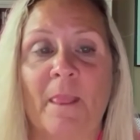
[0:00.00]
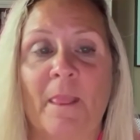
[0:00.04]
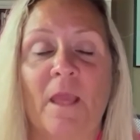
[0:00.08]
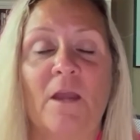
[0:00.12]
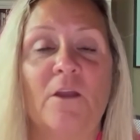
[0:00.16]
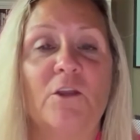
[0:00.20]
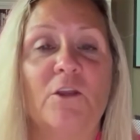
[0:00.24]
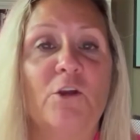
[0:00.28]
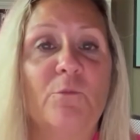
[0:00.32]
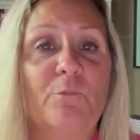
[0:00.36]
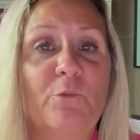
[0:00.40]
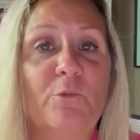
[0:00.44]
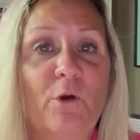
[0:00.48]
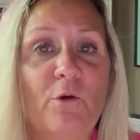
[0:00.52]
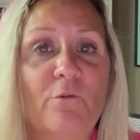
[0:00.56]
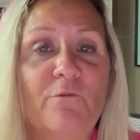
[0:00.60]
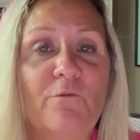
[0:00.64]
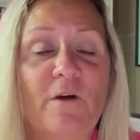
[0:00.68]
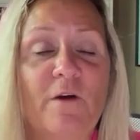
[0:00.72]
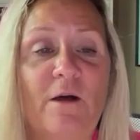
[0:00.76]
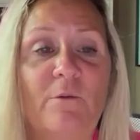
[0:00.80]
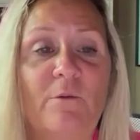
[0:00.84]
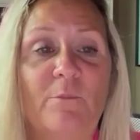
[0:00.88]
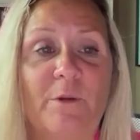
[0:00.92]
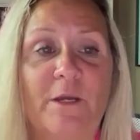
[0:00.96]
Your
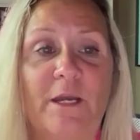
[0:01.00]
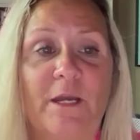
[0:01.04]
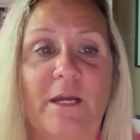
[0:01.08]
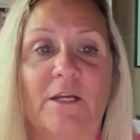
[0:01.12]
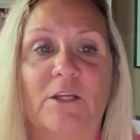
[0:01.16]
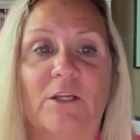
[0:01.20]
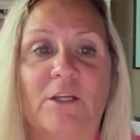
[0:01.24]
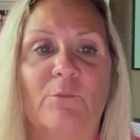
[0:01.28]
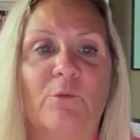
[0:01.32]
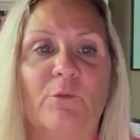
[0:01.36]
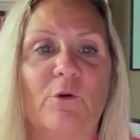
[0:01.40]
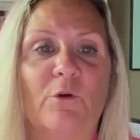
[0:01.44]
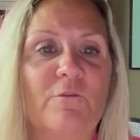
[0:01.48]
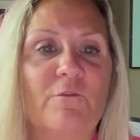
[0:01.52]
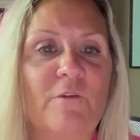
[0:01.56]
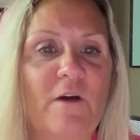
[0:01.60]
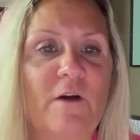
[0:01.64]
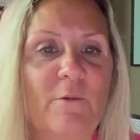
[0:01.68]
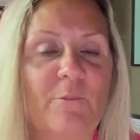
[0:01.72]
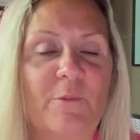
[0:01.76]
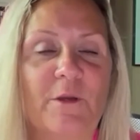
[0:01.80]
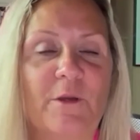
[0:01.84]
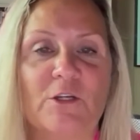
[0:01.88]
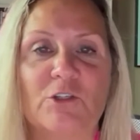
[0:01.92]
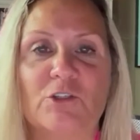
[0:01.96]
profile pic. Your profile
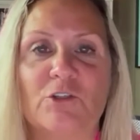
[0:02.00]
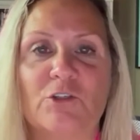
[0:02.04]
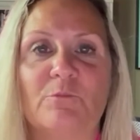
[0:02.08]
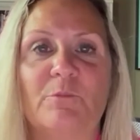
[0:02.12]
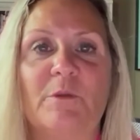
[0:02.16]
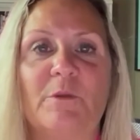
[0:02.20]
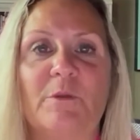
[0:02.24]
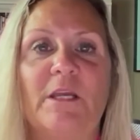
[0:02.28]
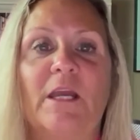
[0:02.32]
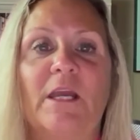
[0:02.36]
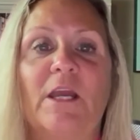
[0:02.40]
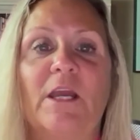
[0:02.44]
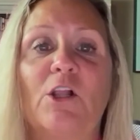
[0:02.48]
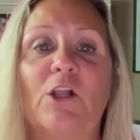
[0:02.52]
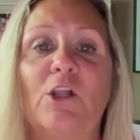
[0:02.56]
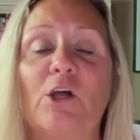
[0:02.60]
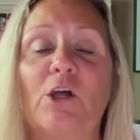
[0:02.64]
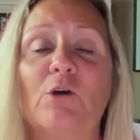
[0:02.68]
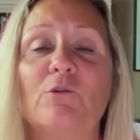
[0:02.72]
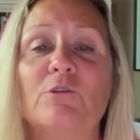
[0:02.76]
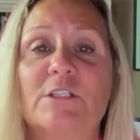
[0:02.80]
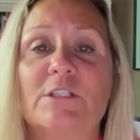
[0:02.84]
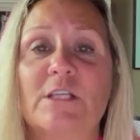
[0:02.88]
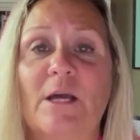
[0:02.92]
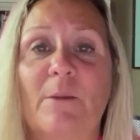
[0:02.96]
pic should be a
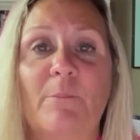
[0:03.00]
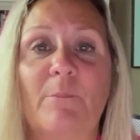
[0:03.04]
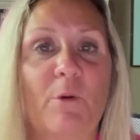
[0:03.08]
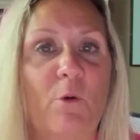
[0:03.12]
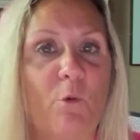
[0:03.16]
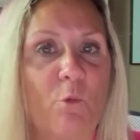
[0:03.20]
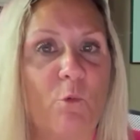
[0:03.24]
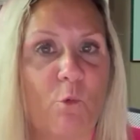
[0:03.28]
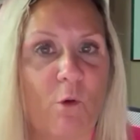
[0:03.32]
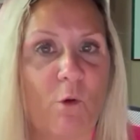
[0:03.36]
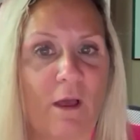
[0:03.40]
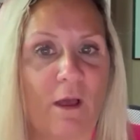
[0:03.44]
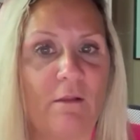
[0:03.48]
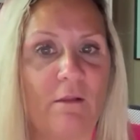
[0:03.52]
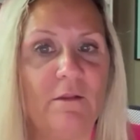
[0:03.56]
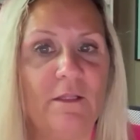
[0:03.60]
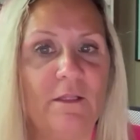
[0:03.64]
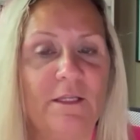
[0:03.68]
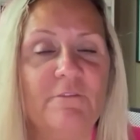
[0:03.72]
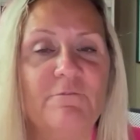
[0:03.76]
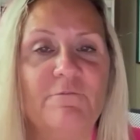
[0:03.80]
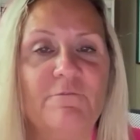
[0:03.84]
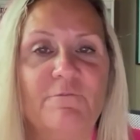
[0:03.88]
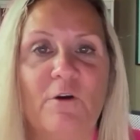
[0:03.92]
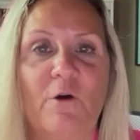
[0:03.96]
close-up,
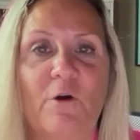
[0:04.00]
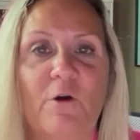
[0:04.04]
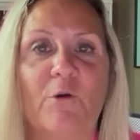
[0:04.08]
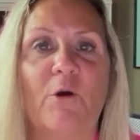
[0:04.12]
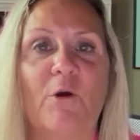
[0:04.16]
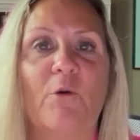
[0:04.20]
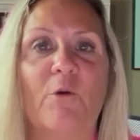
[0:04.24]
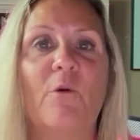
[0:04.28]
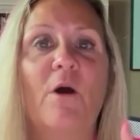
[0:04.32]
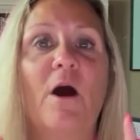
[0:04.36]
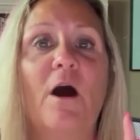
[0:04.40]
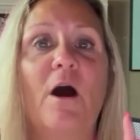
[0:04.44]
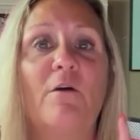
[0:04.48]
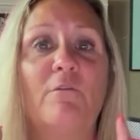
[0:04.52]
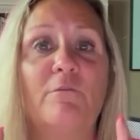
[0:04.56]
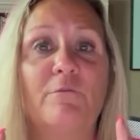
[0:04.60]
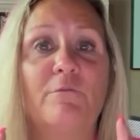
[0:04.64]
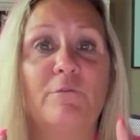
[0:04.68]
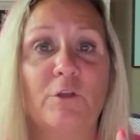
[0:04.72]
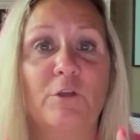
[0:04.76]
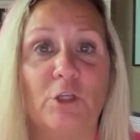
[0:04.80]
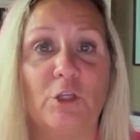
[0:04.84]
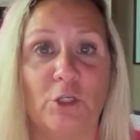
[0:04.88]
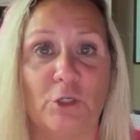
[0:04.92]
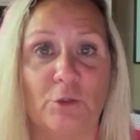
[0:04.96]
well-lit photo of
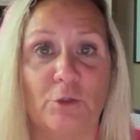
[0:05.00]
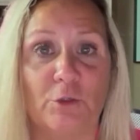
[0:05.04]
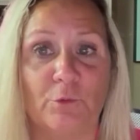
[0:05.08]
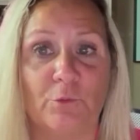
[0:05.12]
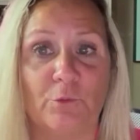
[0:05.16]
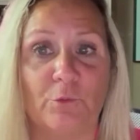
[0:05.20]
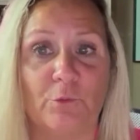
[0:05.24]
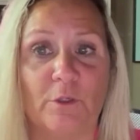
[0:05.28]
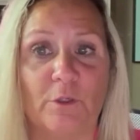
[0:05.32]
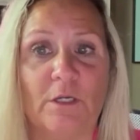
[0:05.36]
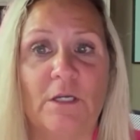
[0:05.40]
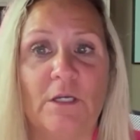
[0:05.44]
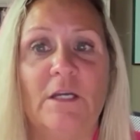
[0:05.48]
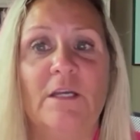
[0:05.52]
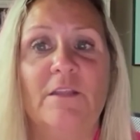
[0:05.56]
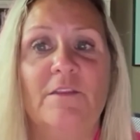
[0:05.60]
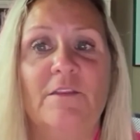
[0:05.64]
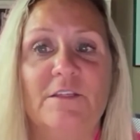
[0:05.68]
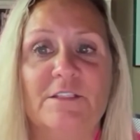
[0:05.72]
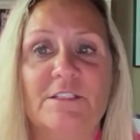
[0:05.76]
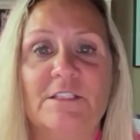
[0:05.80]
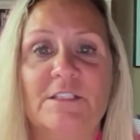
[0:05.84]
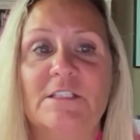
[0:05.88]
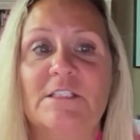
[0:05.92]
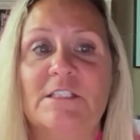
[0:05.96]
you.
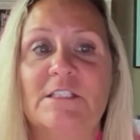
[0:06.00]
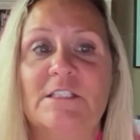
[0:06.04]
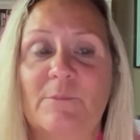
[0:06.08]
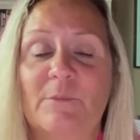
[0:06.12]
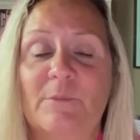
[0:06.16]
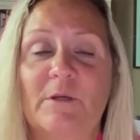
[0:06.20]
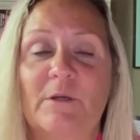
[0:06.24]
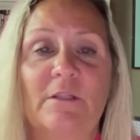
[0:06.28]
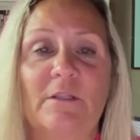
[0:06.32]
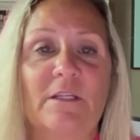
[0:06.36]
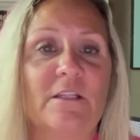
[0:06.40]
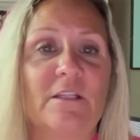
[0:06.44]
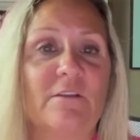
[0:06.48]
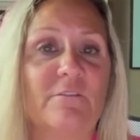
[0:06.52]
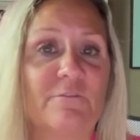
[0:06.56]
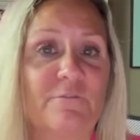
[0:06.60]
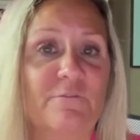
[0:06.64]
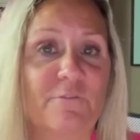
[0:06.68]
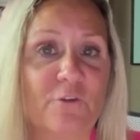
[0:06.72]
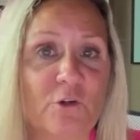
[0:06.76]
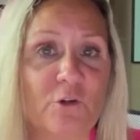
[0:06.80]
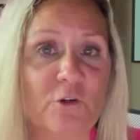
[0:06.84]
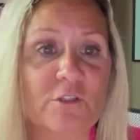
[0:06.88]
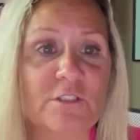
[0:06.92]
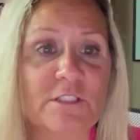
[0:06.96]
This is typically the
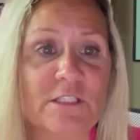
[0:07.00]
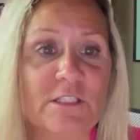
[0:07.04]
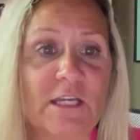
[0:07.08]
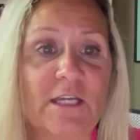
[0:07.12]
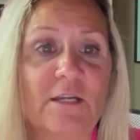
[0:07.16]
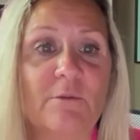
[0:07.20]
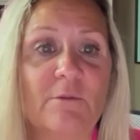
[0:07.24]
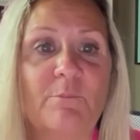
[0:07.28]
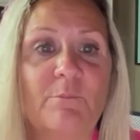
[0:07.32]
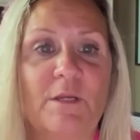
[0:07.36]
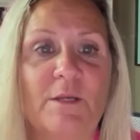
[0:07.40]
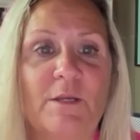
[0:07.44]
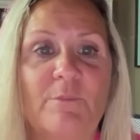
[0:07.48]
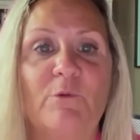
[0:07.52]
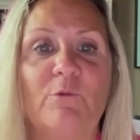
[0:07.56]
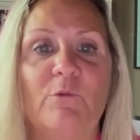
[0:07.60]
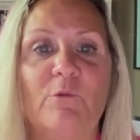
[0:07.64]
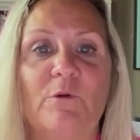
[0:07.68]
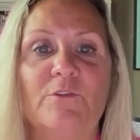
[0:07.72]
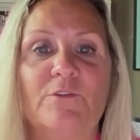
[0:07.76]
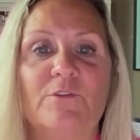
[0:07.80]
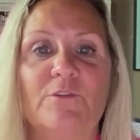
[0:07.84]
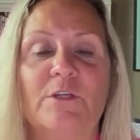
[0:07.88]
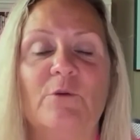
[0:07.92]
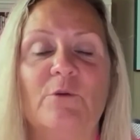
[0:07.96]
first thing people
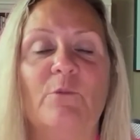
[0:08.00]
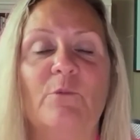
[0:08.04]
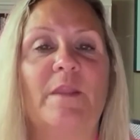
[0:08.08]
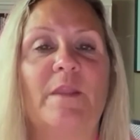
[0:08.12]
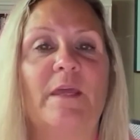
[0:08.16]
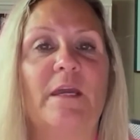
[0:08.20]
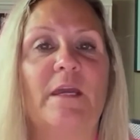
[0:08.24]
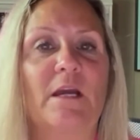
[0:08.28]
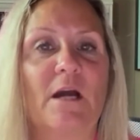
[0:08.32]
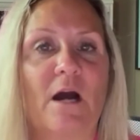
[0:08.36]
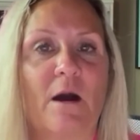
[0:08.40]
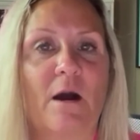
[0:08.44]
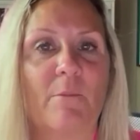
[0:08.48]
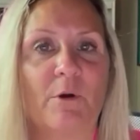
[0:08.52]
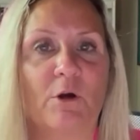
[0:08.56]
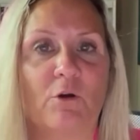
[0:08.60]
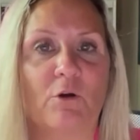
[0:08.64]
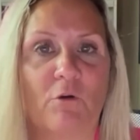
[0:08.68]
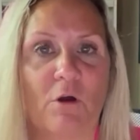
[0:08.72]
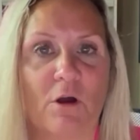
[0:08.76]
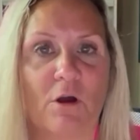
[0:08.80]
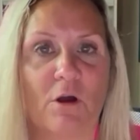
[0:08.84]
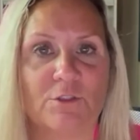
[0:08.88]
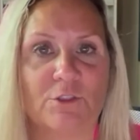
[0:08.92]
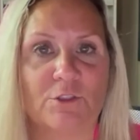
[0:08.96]
will see when they come
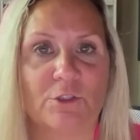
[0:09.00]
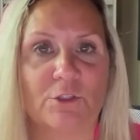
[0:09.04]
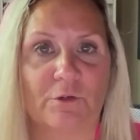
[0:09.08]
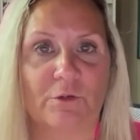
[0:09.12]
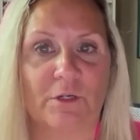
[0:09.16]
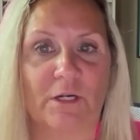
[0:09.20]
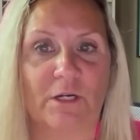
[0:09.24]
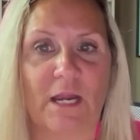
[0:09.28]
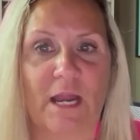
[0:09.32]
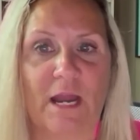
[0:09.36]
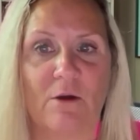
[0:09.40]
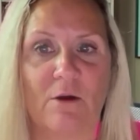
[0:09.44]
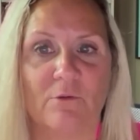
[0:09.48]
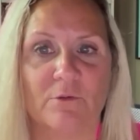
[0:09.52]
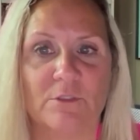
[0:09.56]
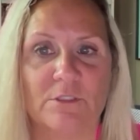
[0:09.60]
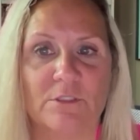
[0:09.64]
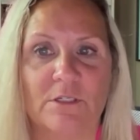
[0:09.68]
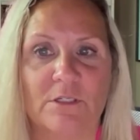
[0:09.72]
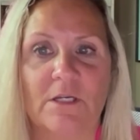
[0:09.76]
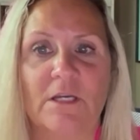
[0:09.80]
across your account.